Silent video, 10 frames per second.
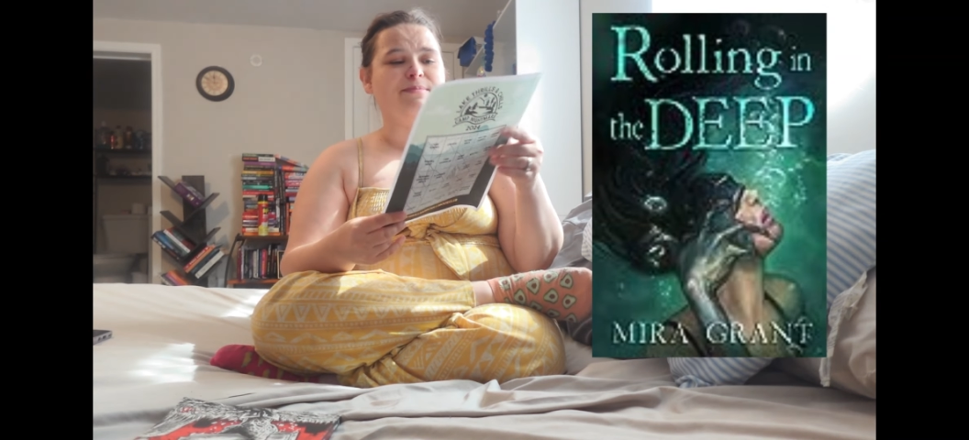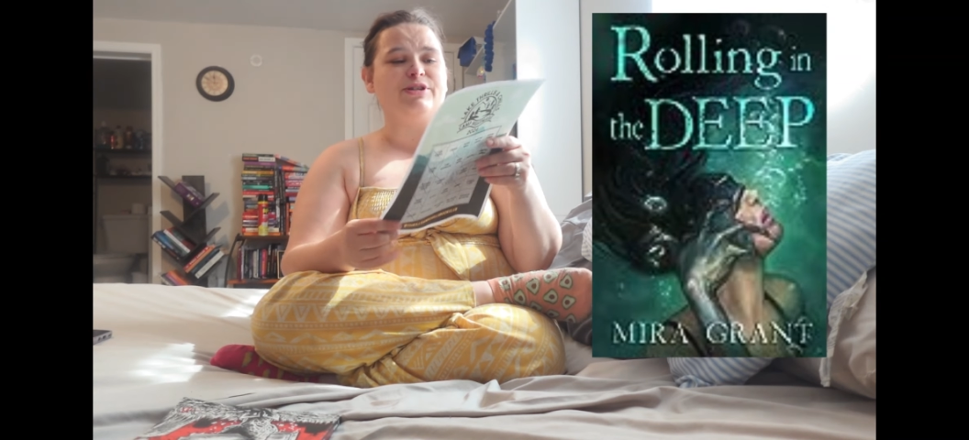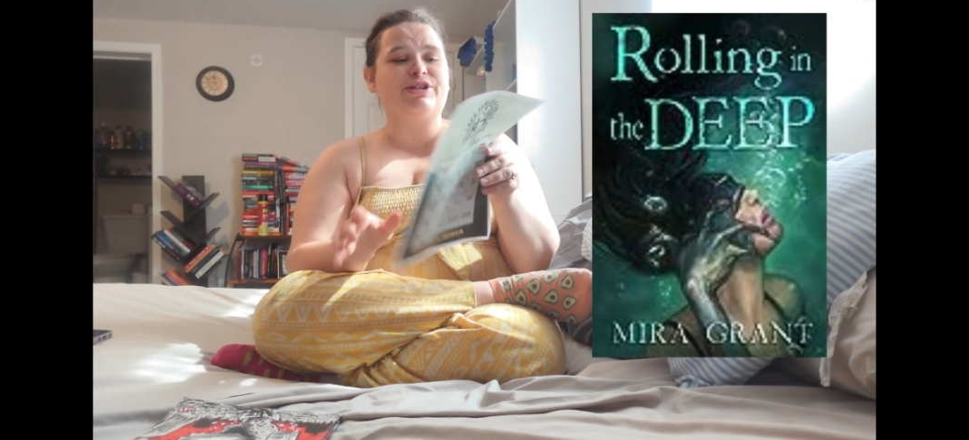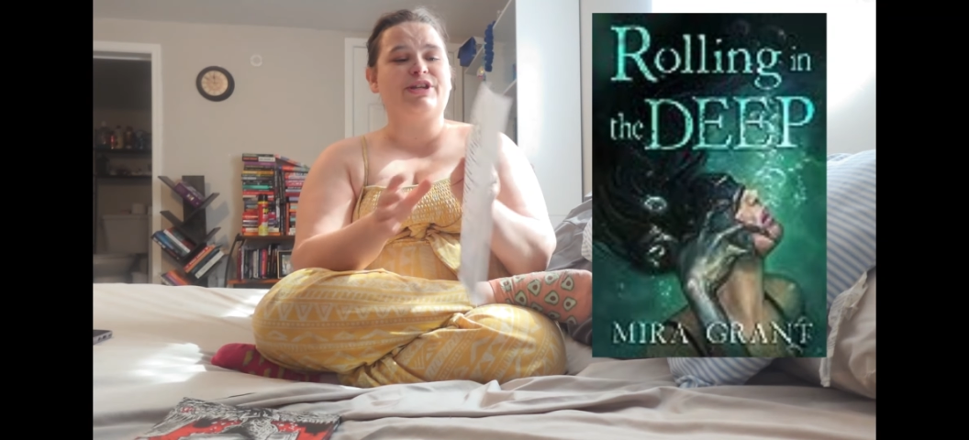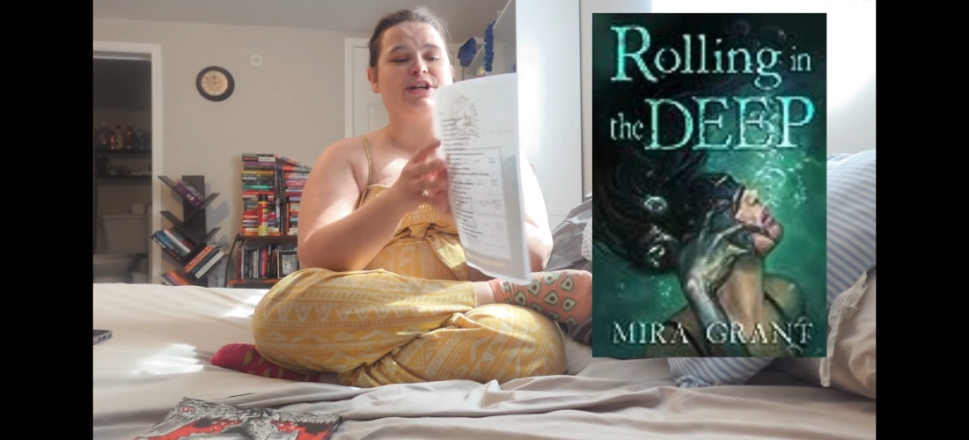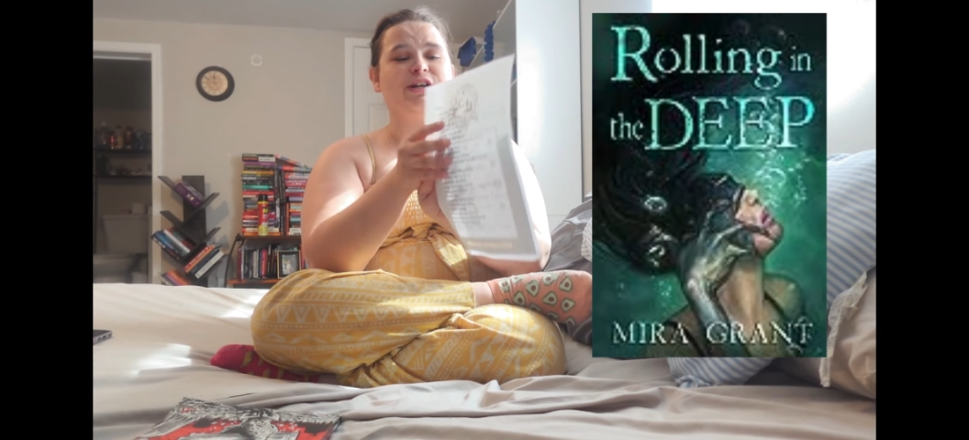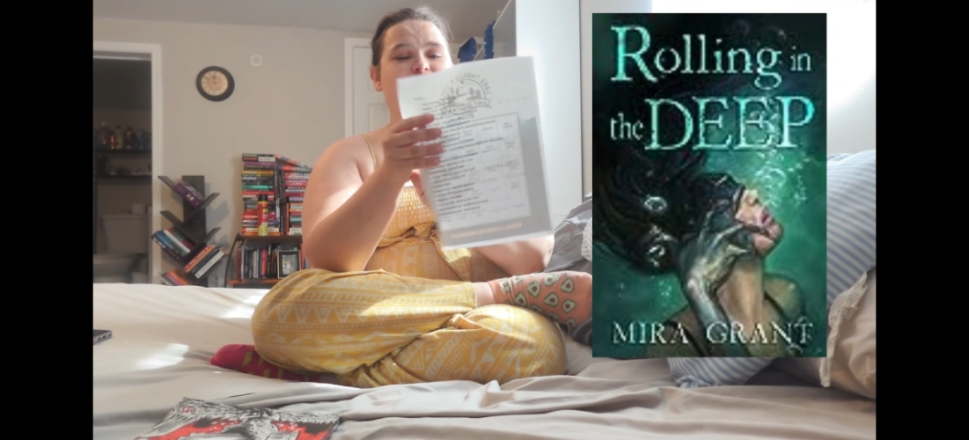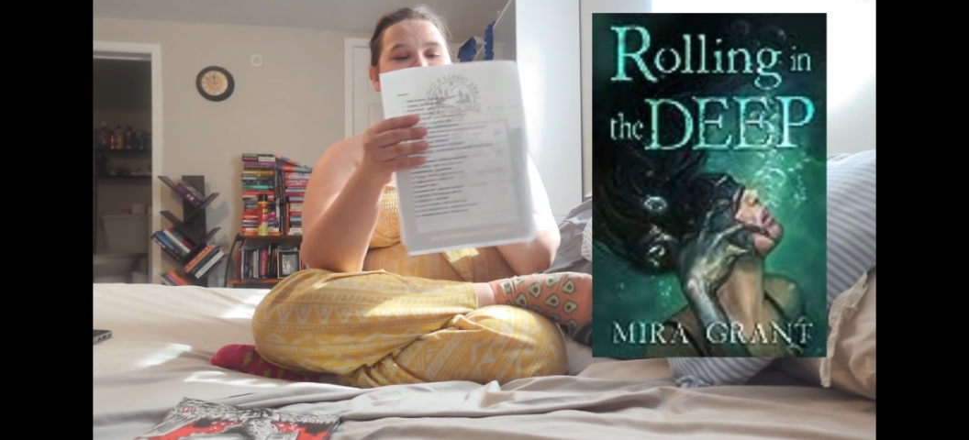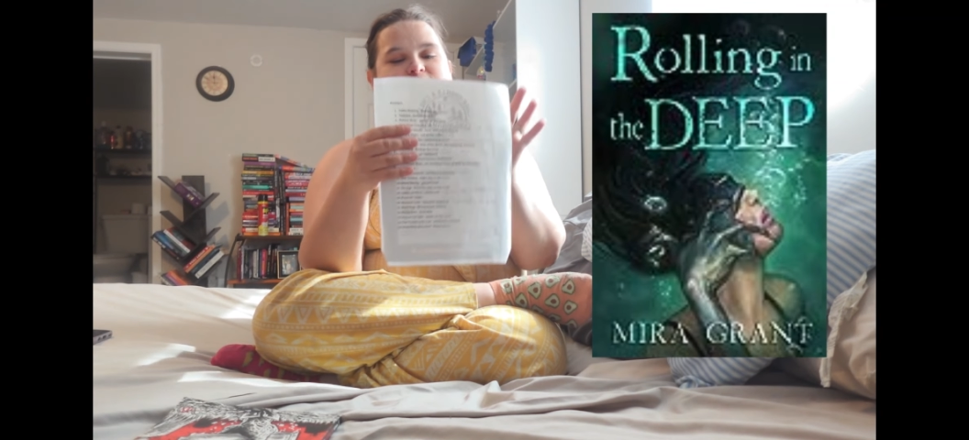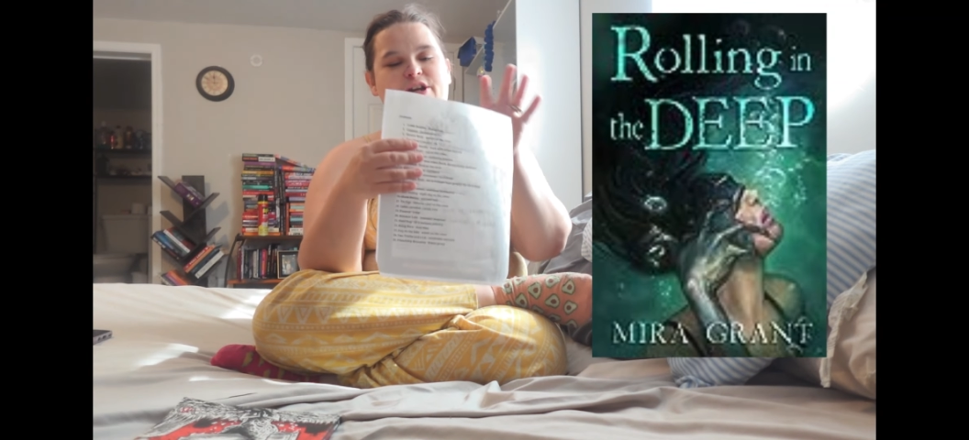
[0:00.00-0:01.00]
just going
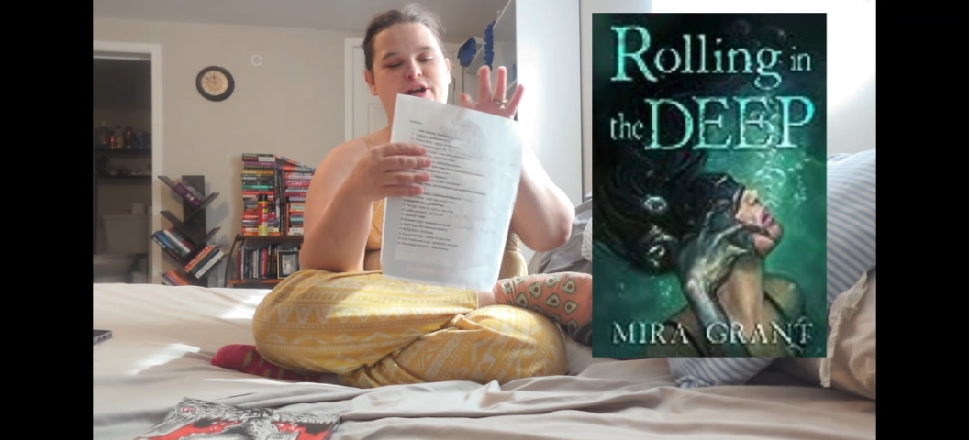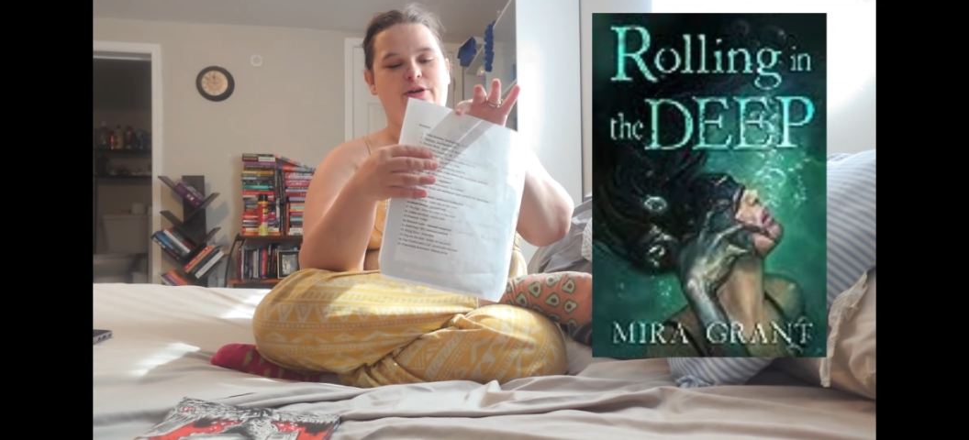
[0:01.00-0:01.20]
to kind of